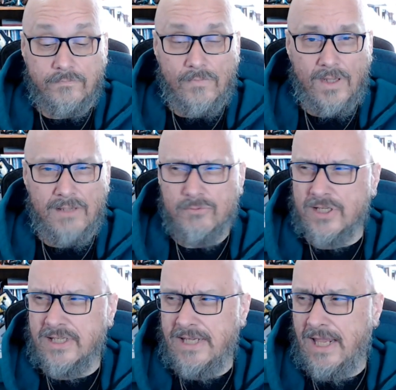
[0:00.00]
Was
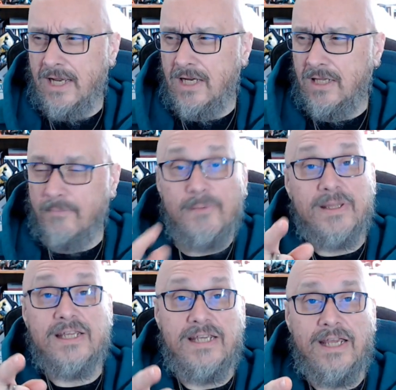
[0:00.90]
it Kin? Might have
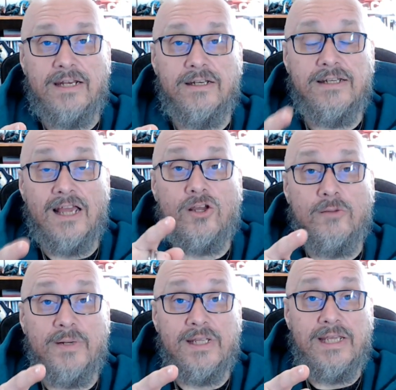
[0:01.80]
been Kin. Yeah, it could have
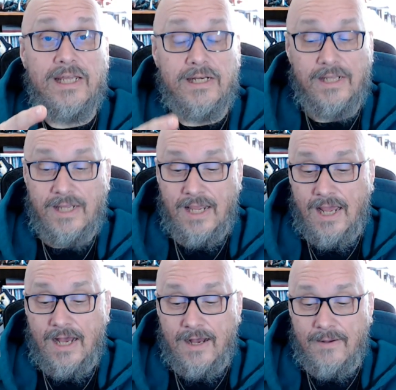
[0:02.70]
been Kin.
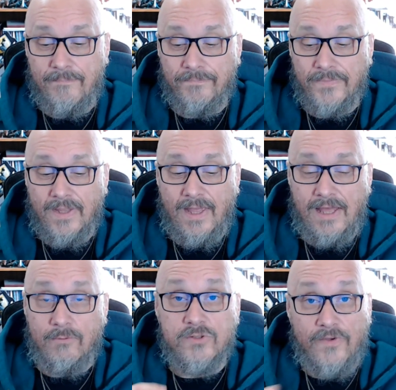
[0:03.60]
And
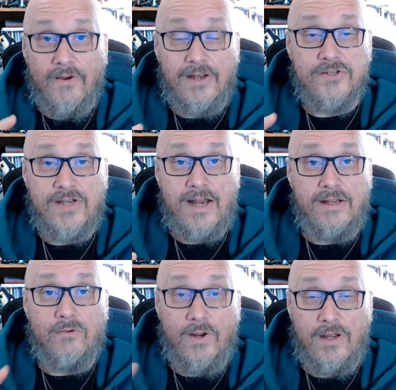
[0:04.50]
it was very
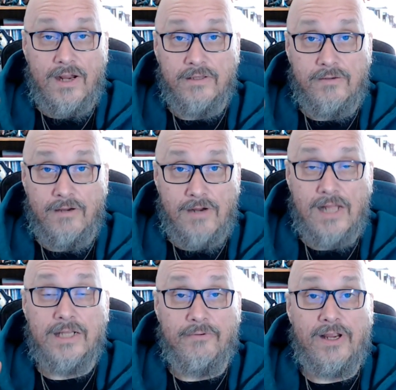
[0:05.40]
entertaining, quite
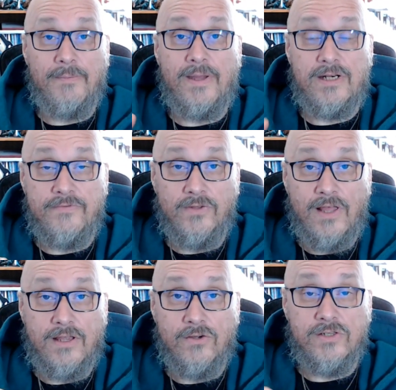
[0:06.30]
highly recommended if you
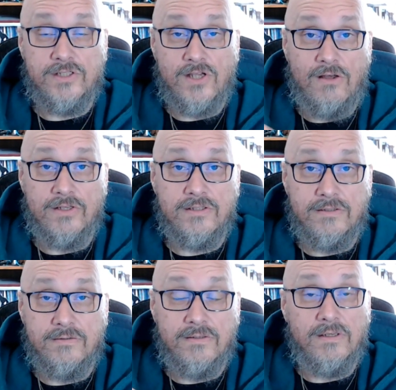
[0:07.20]
like a good, solid,
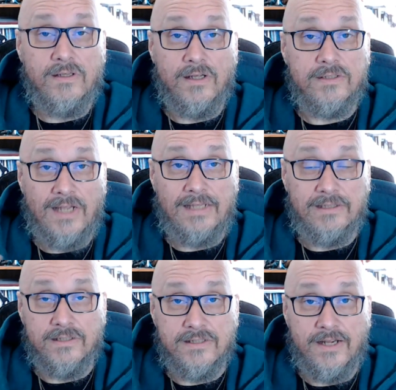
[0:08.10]
tight
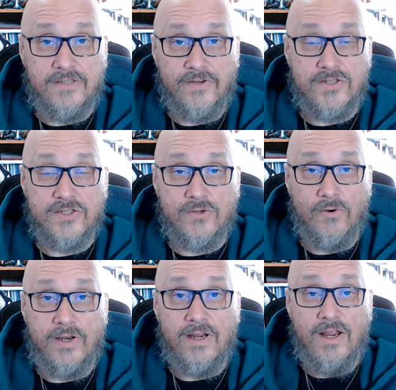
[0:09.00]
little science fiction
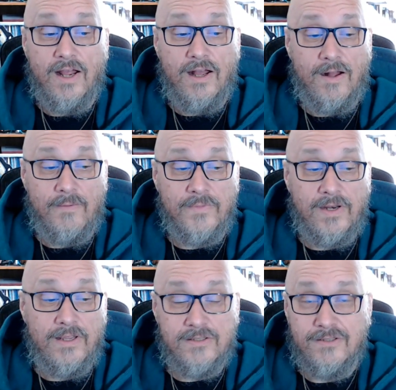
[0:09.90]
story.
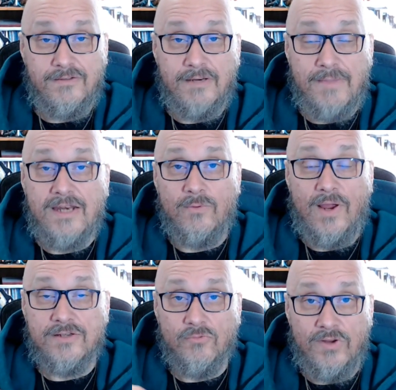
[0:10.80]
That is in many
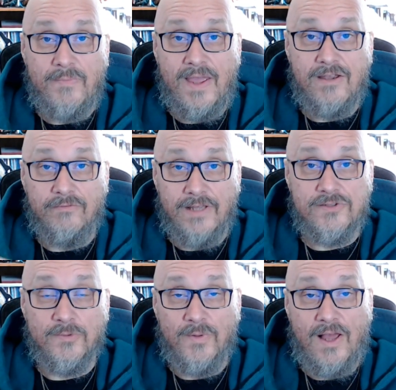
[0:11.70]
ways a remake of
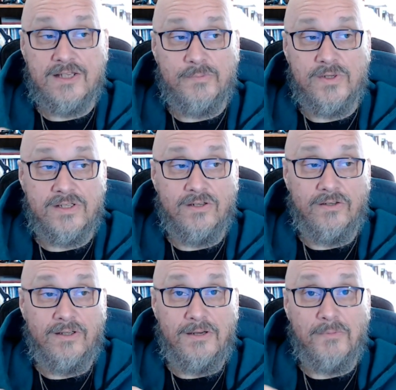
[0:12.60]
Laser Blast, but still
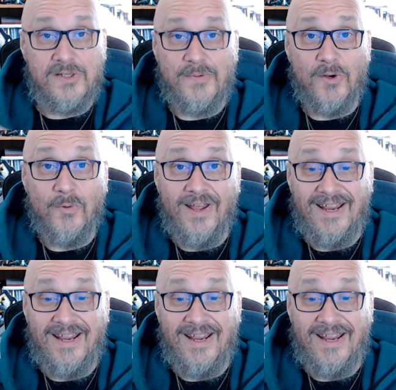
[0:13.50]
in a much better way.